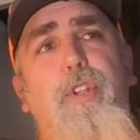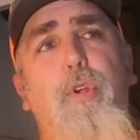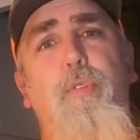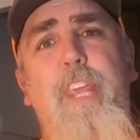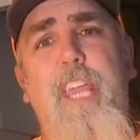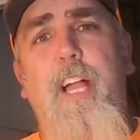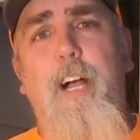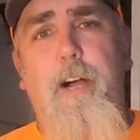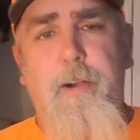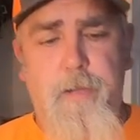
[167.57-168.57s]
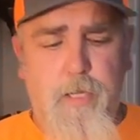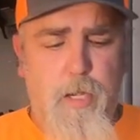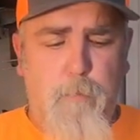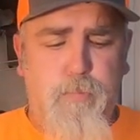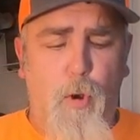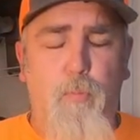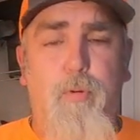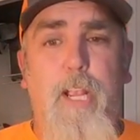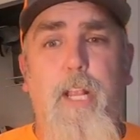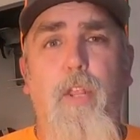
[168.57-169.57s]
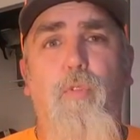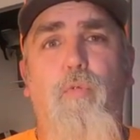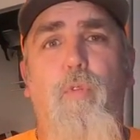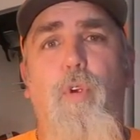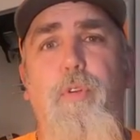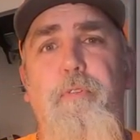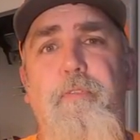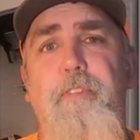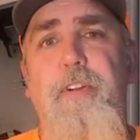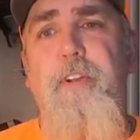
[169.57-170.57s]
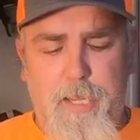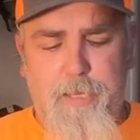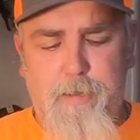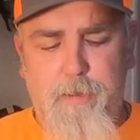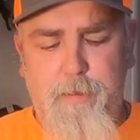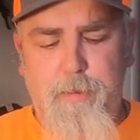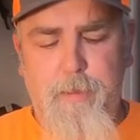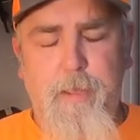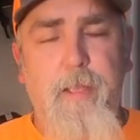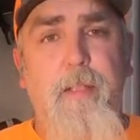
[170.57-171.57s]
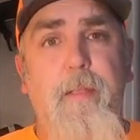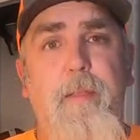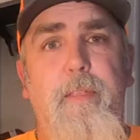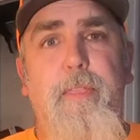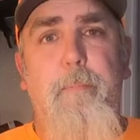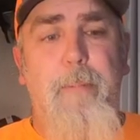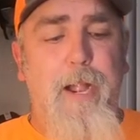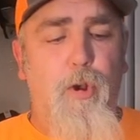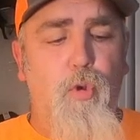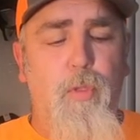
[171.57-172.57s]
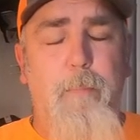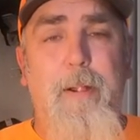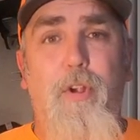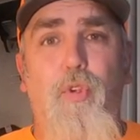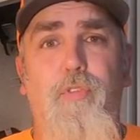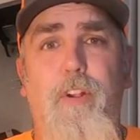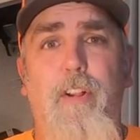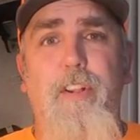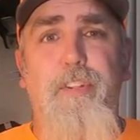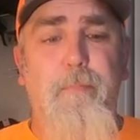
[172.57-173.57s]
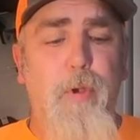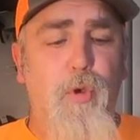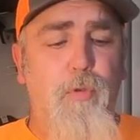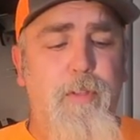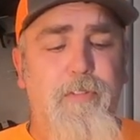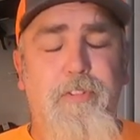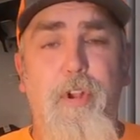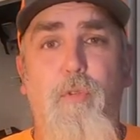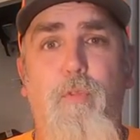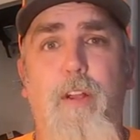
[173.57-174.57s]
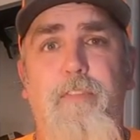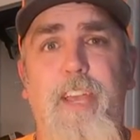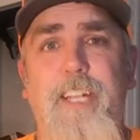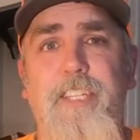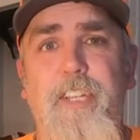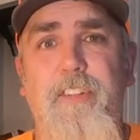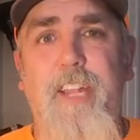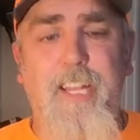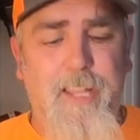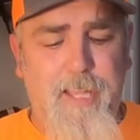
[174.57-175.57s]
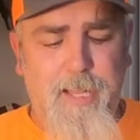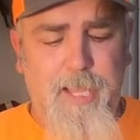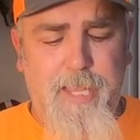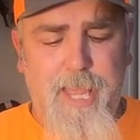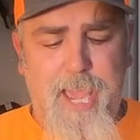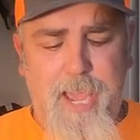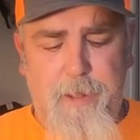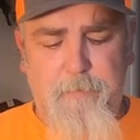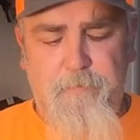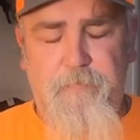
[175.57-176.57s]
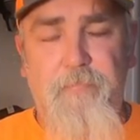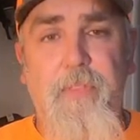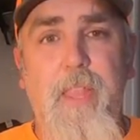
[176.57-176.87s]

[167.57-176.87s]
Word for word: to the uh, appropriate little groove. I like the the barrel. The barrel's very smooth. There's no rough edges, anything like that.